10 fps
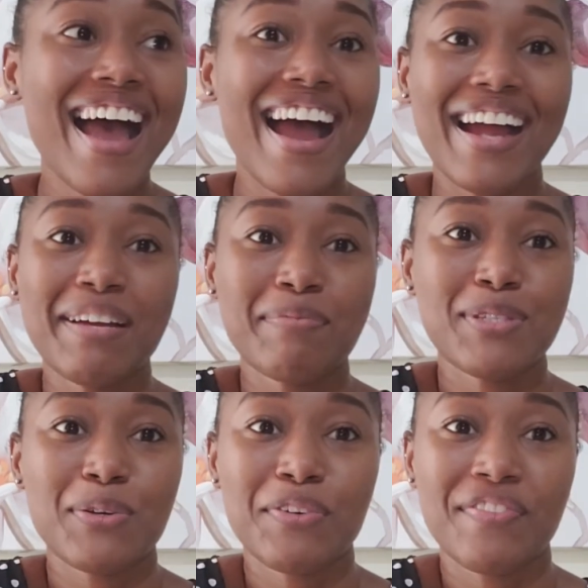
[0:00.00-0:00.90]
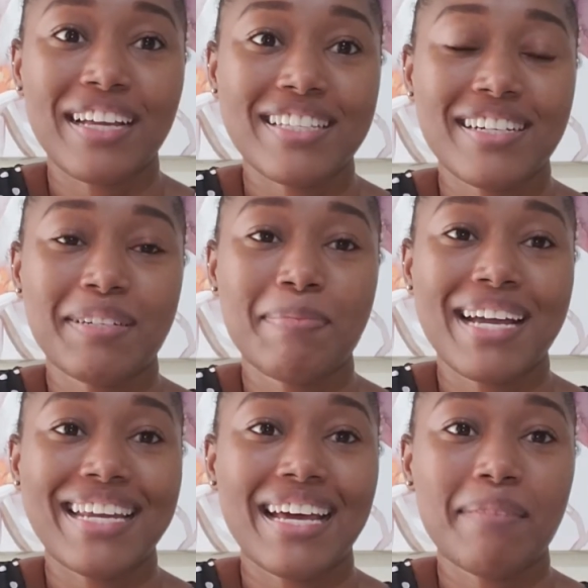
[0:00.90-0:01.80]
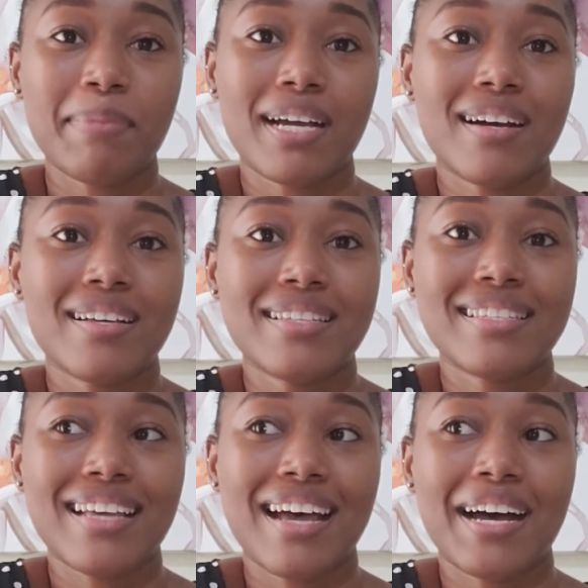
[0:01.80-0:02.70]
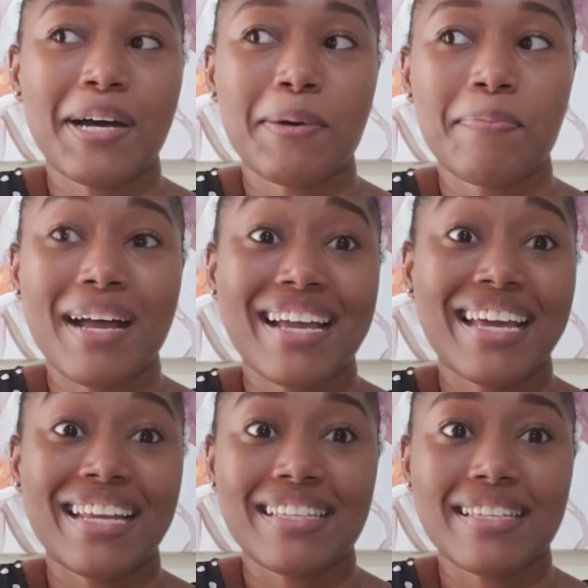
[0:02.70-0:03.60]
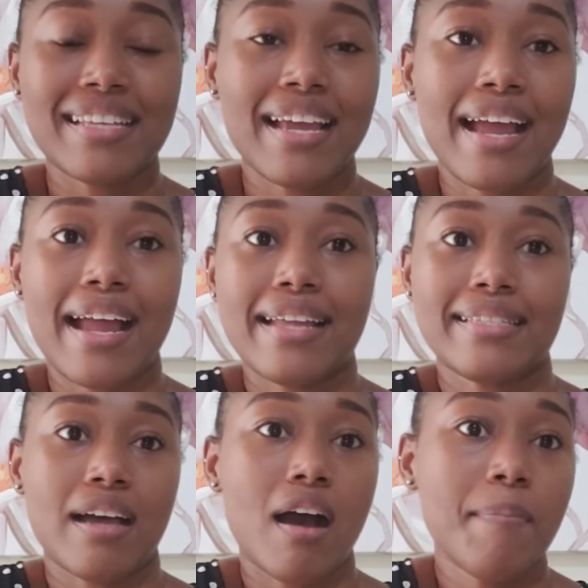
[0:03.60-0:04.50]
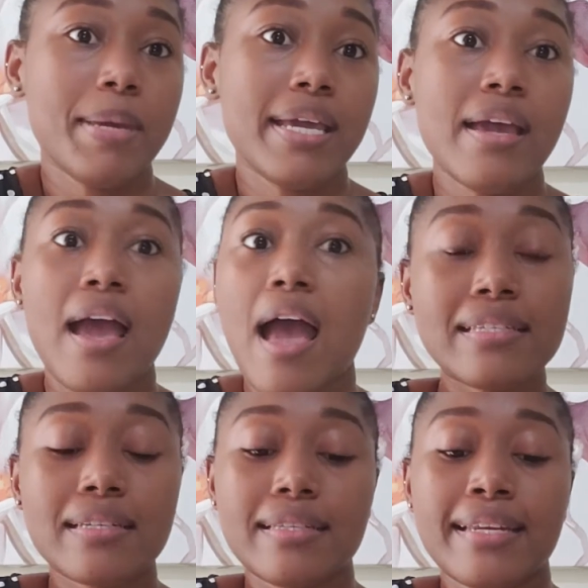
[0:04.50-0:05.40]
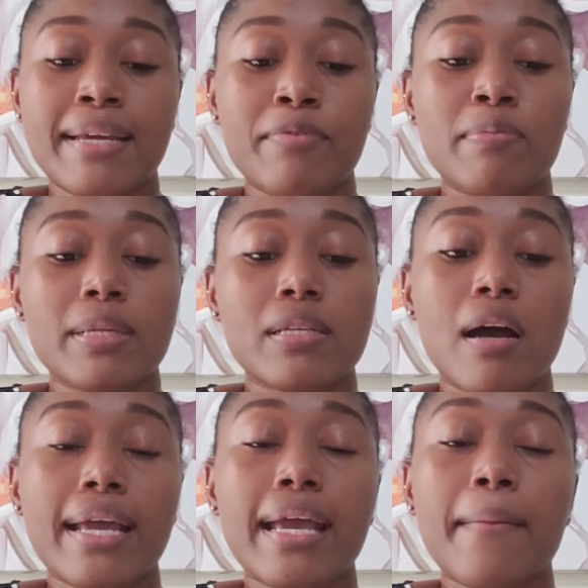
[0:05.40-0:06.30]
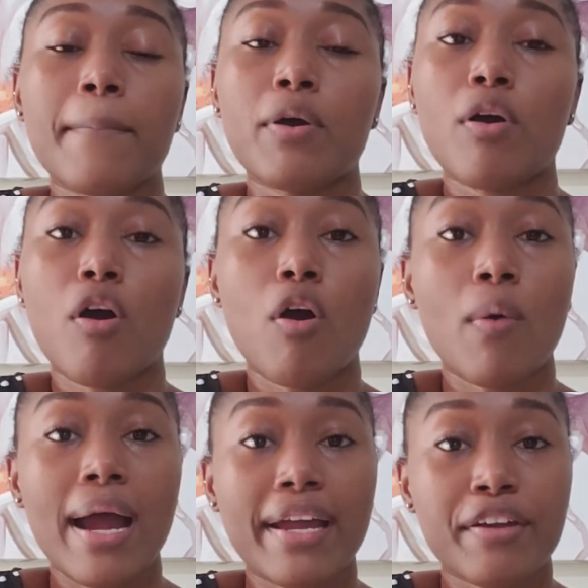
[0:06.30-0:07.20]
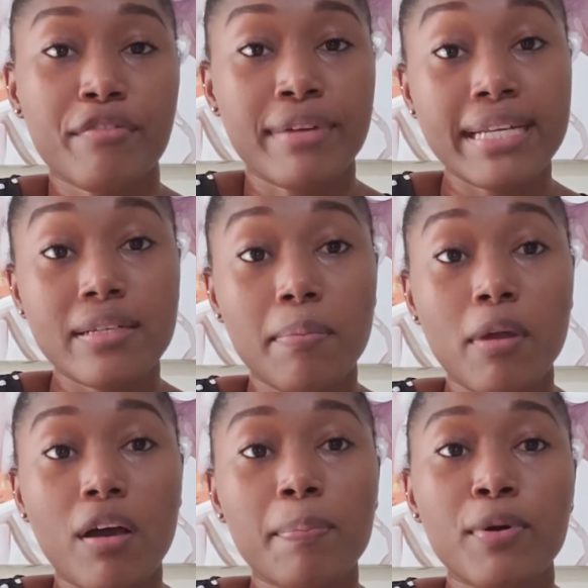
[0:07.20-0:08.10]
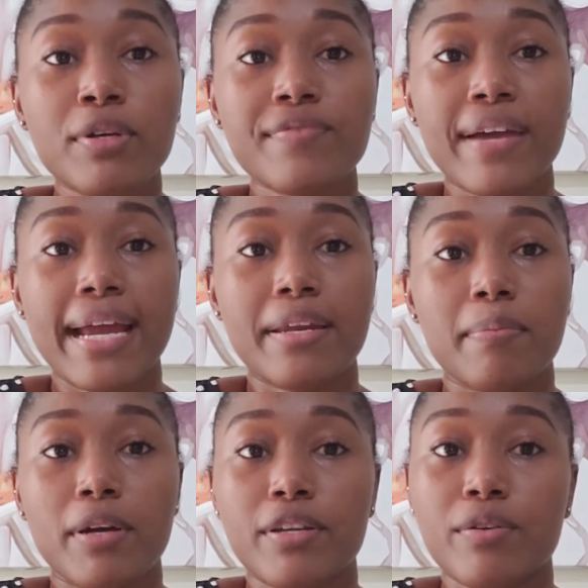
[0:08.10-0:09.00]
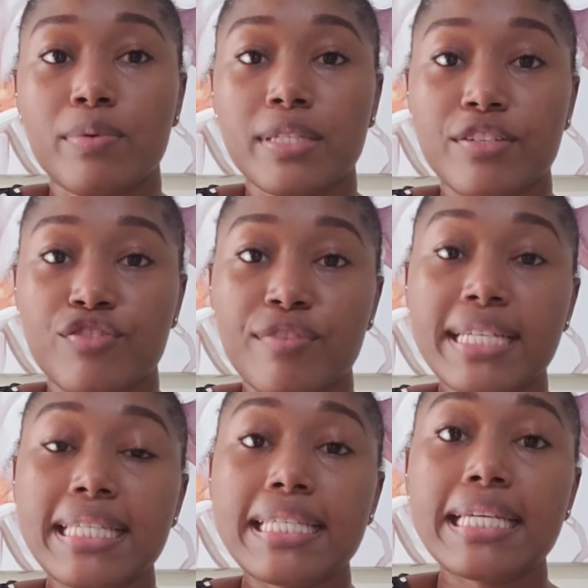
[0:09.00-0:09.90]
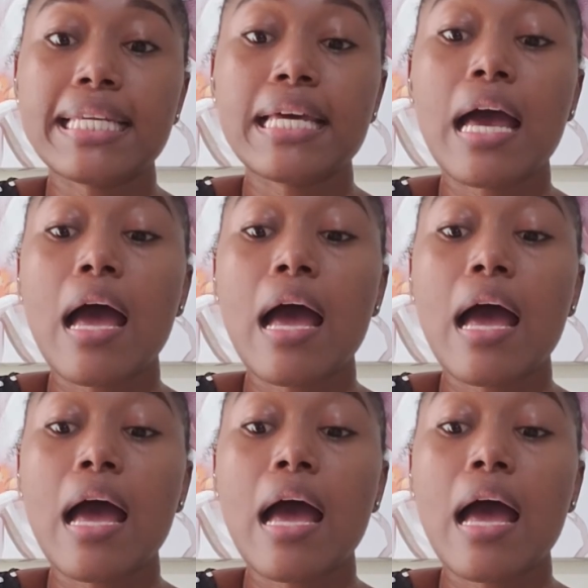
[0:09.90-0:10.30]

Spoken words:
I am so flattered by that because again, as I said, it's a hobby. Today we'll be talking about how I create a blog post for anybody who is interested.